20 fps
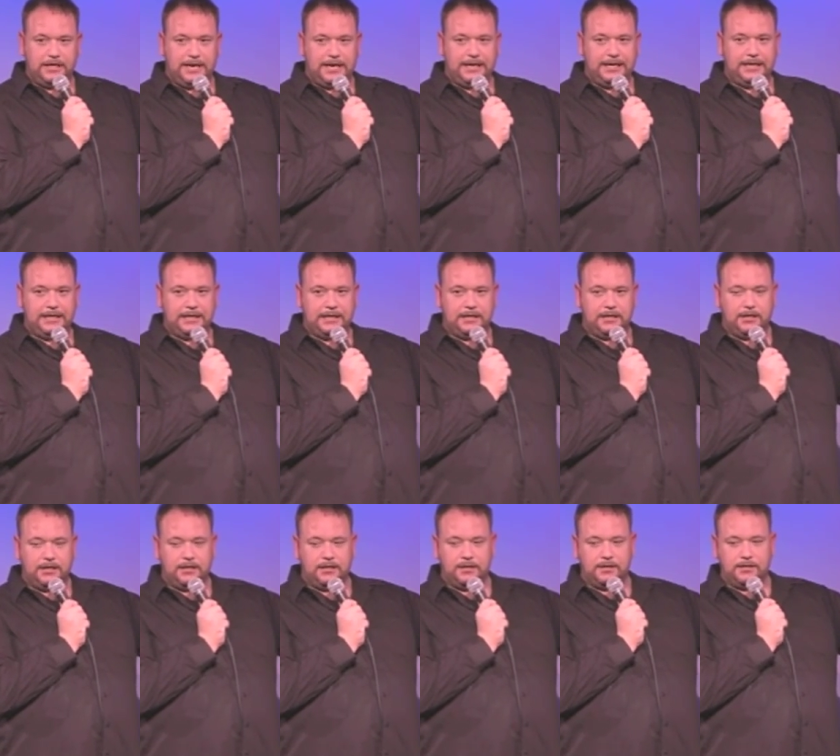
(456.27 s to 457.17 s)

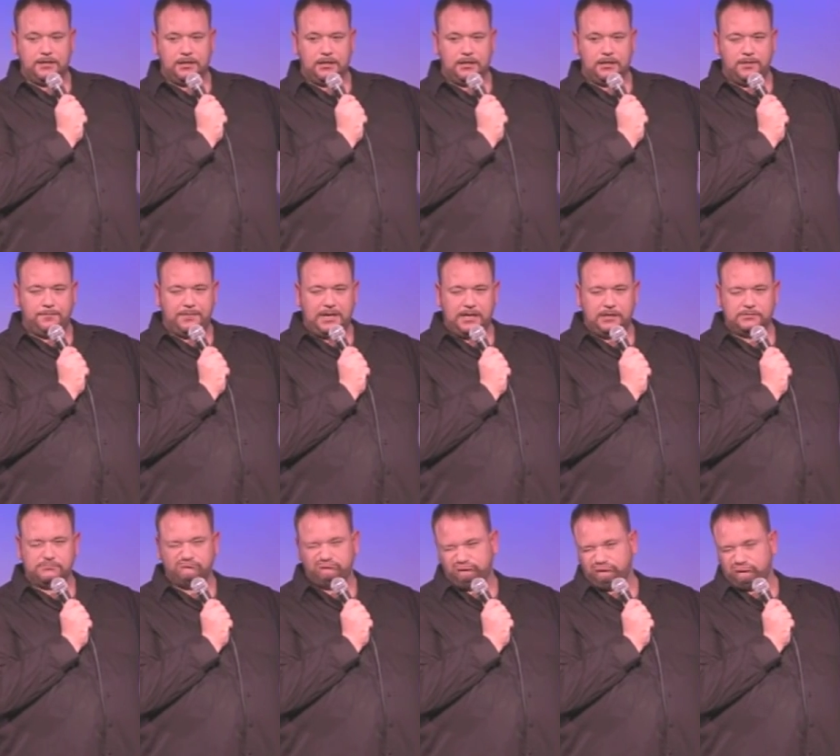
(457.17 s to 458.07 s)

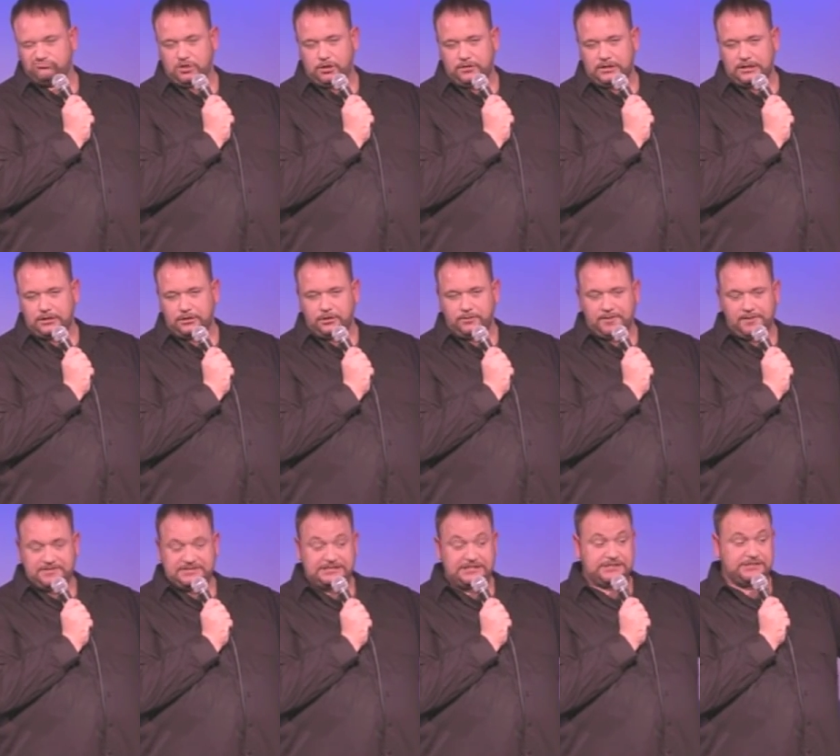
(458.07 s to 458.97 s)
About, I don't know,
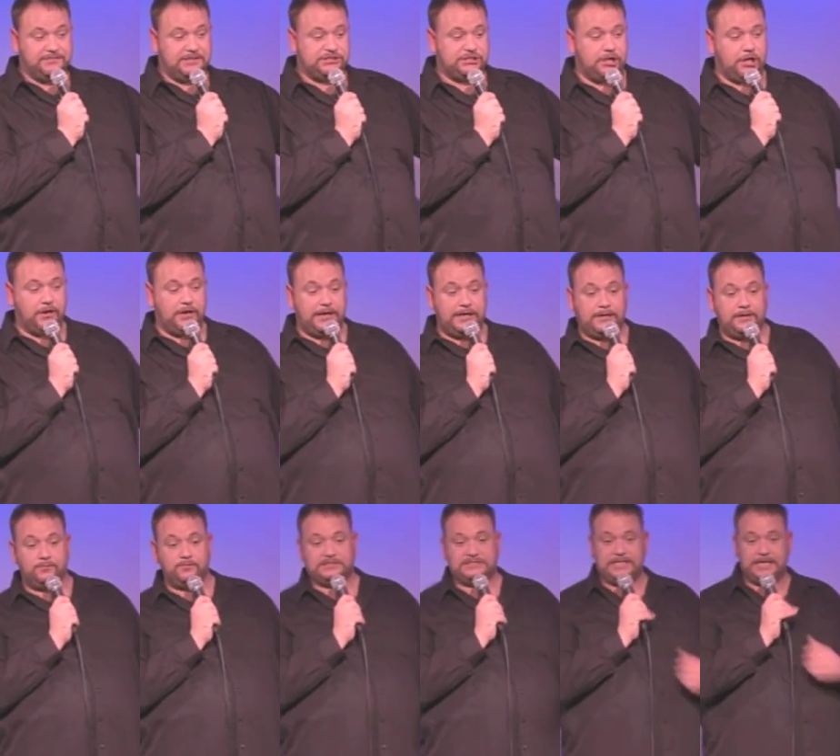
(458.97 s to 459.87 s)
maybe 6 months ago, I
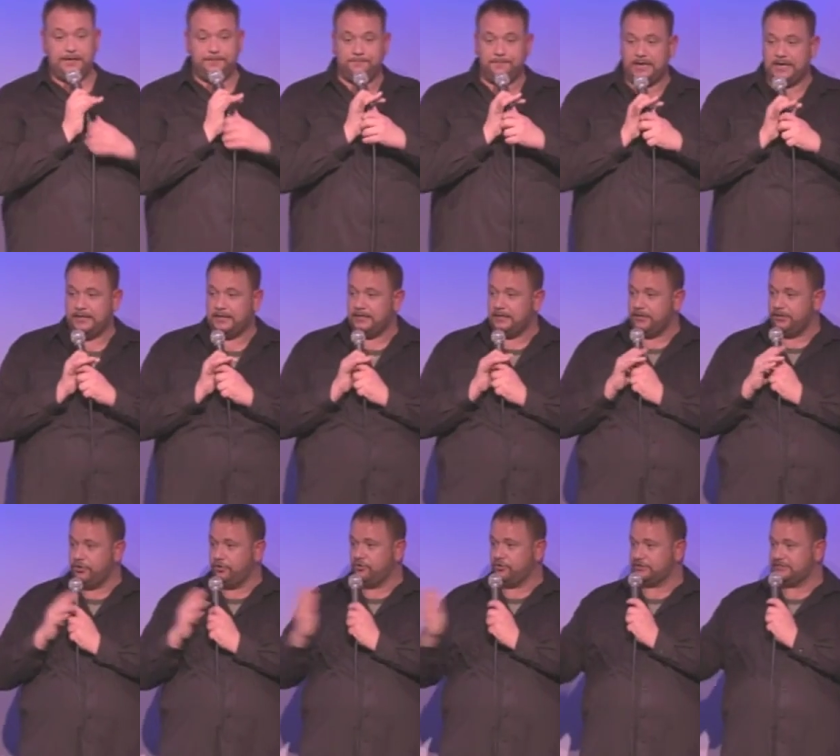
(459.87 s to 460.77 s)
was hit by a
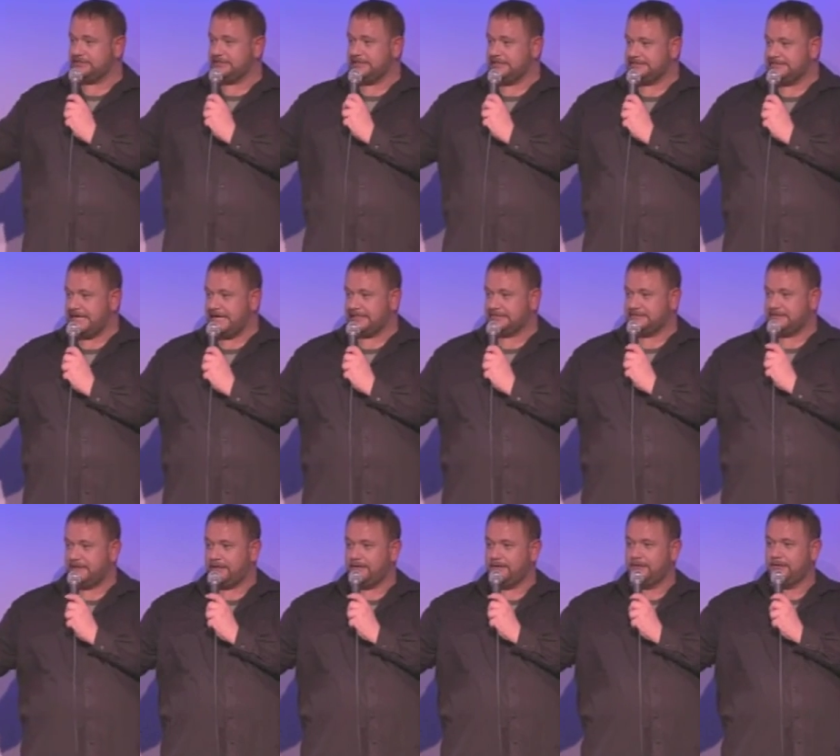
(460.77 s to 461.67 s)
New York City taxi.